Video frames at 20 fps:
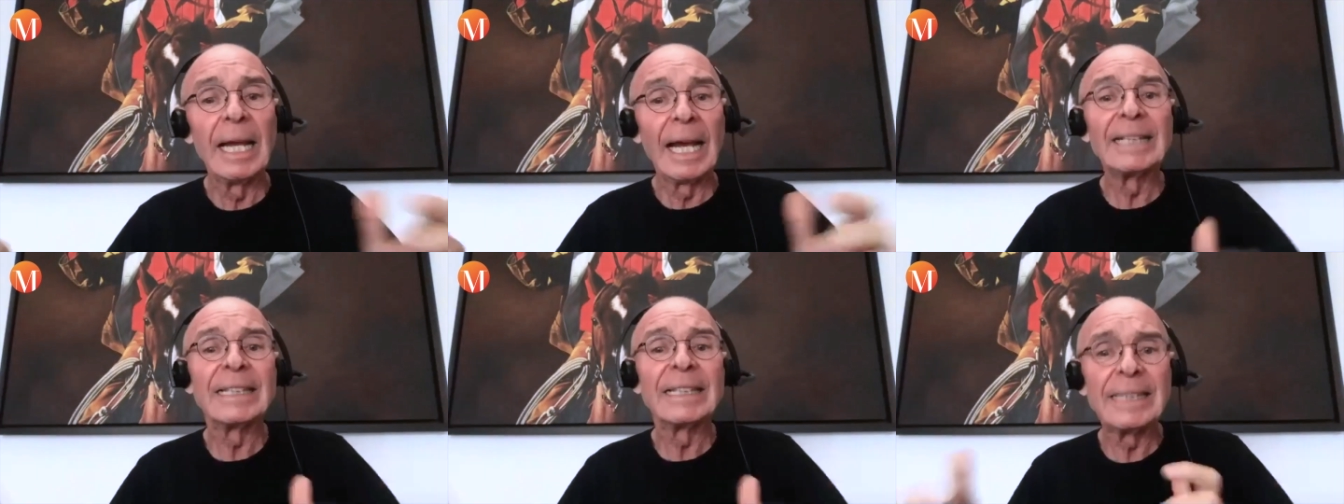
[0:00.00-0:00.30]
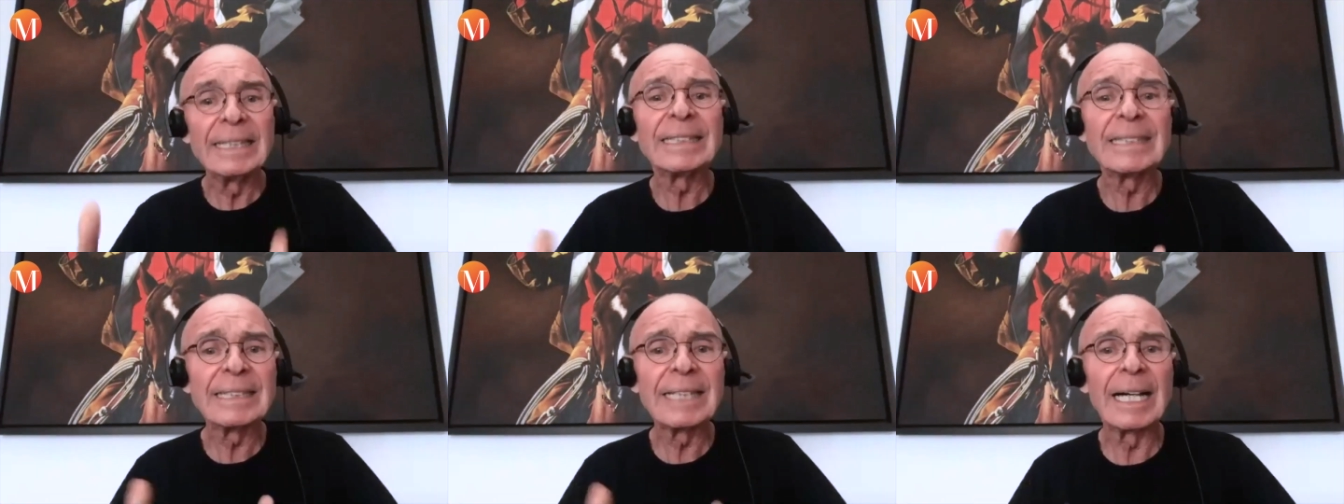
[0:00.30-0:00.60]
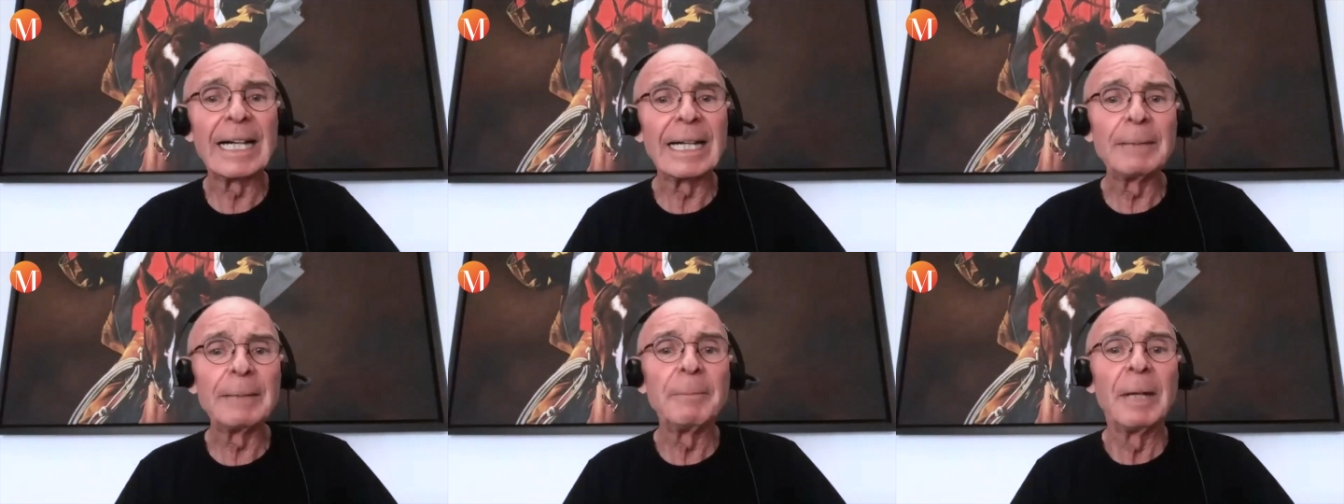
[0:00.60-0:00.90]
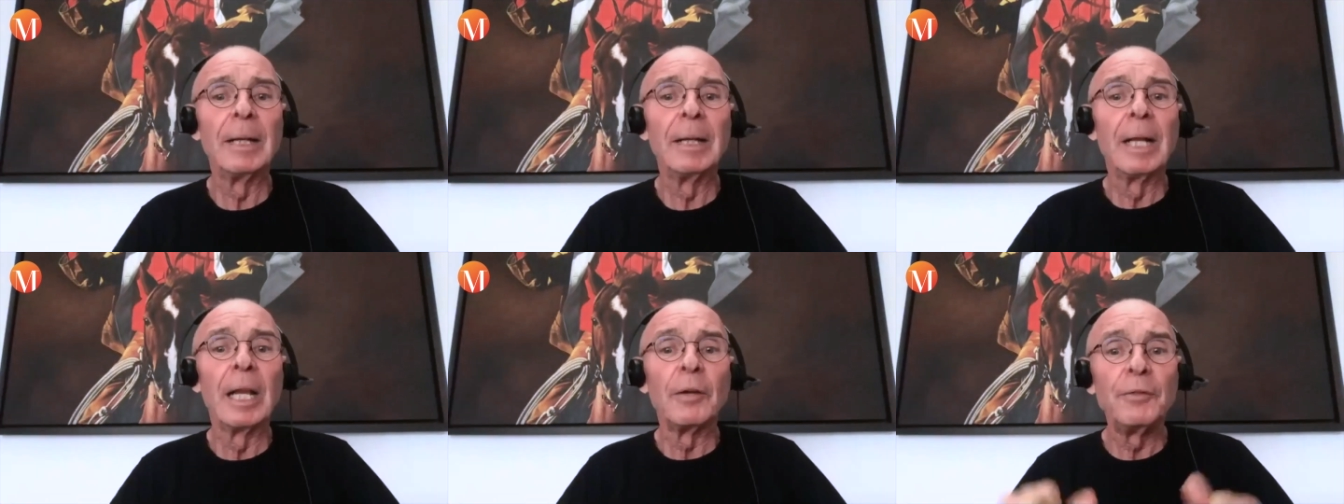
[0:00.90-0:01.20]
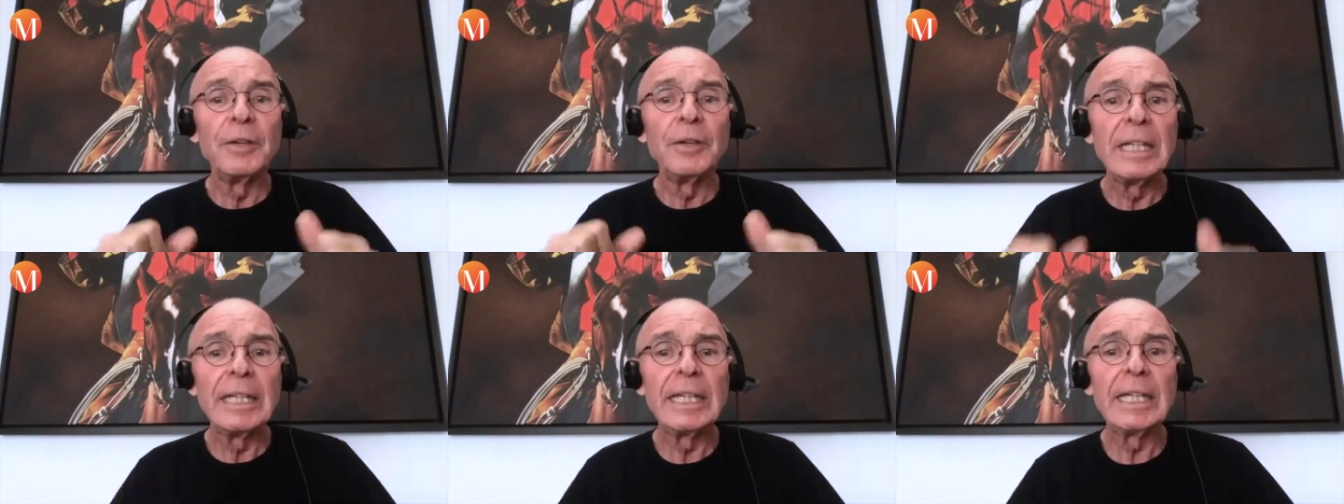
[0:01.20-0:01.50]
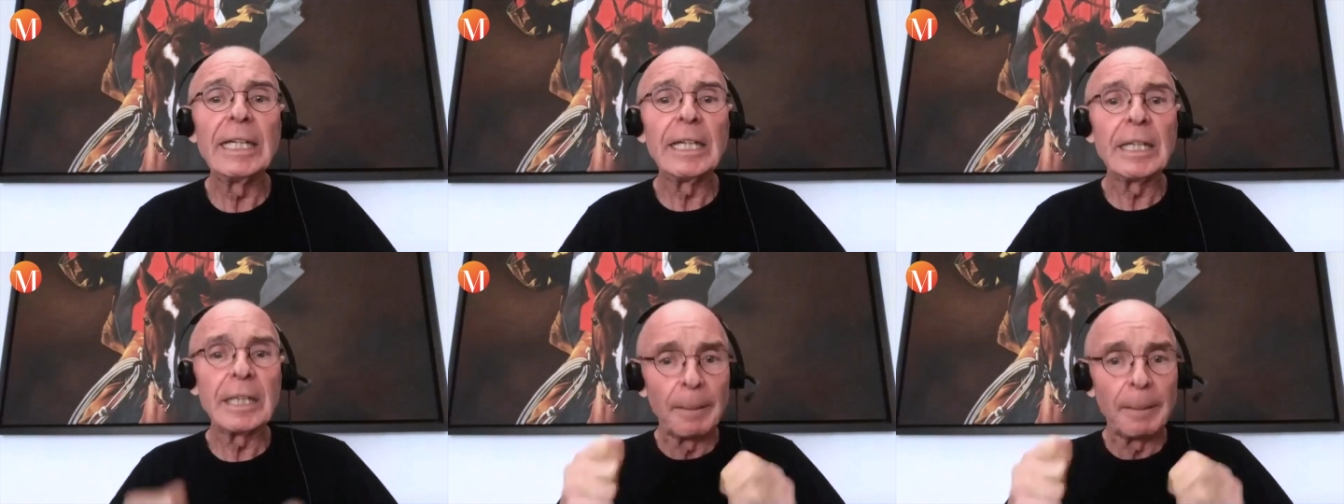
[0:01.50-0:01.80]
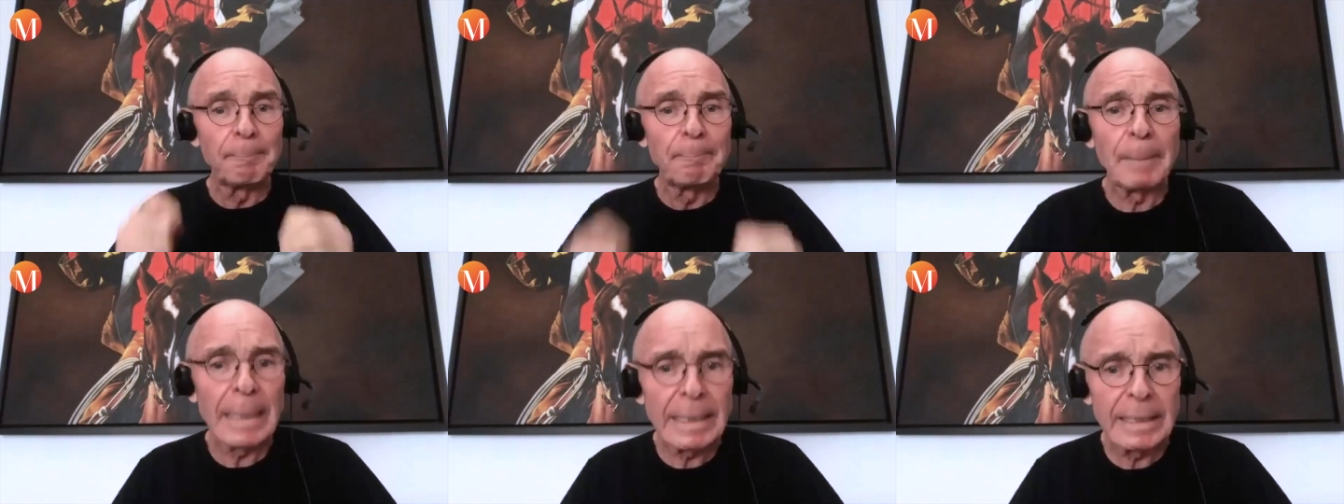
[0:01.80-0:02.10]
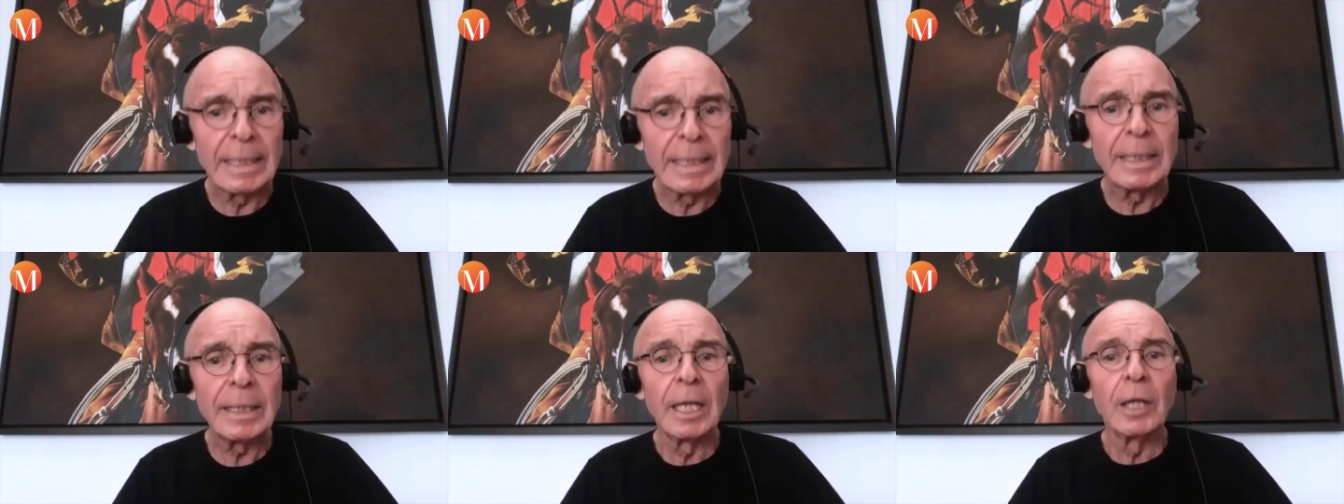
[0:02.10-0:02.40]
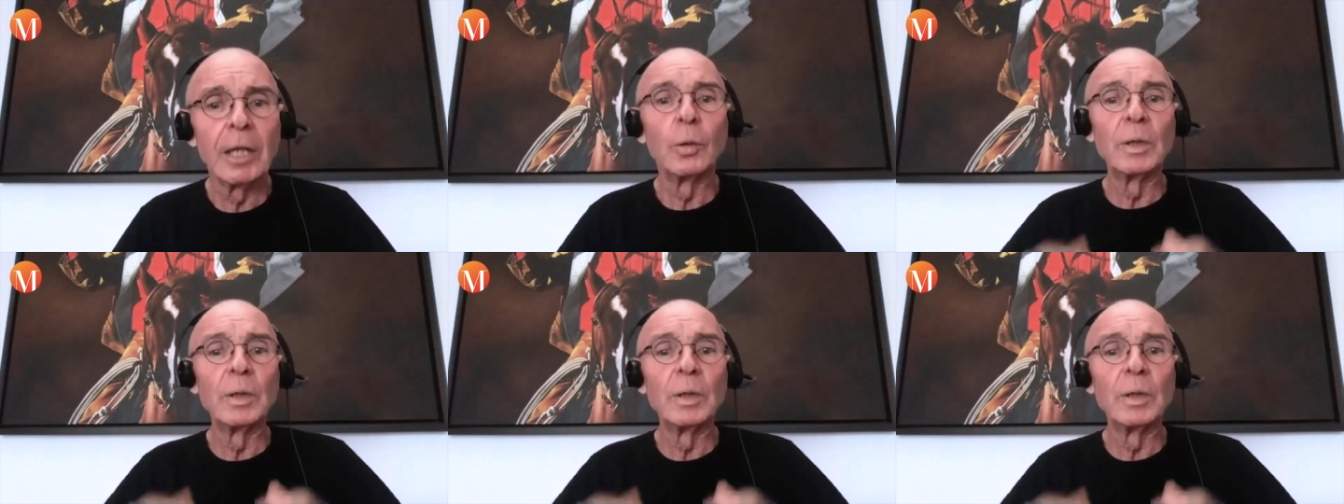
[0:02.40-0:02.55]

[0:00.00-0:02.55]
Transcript: And this time, we need money